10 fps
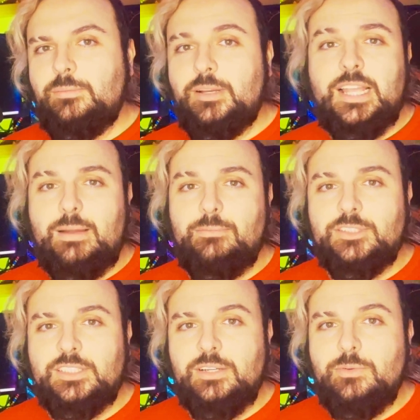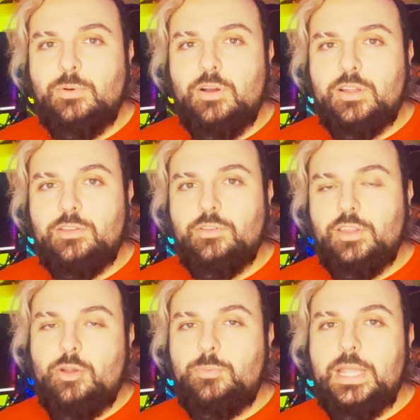My camera's still working on
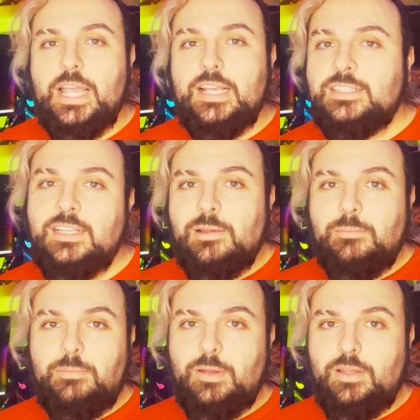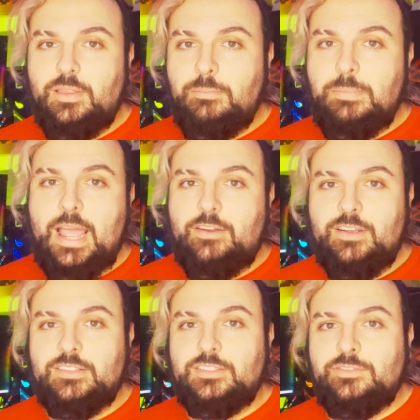OBS, but the
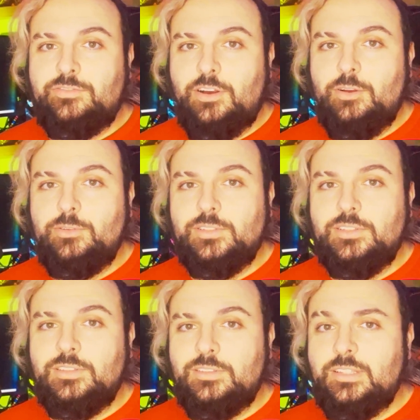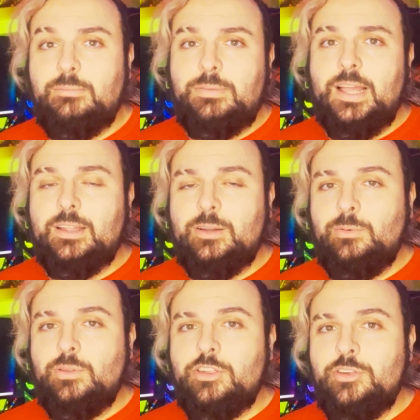background's just frozen, and I'm playing
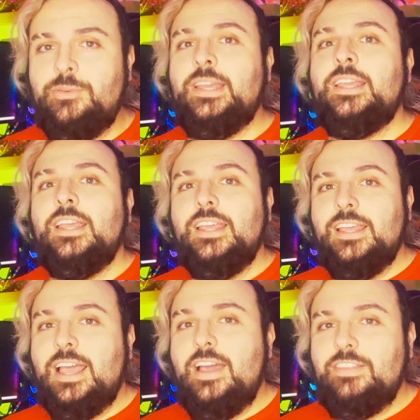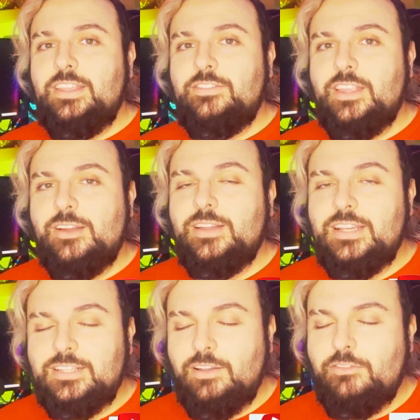Call of Duty, haven't even
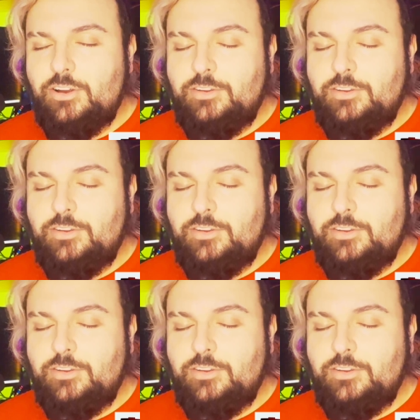noticed, very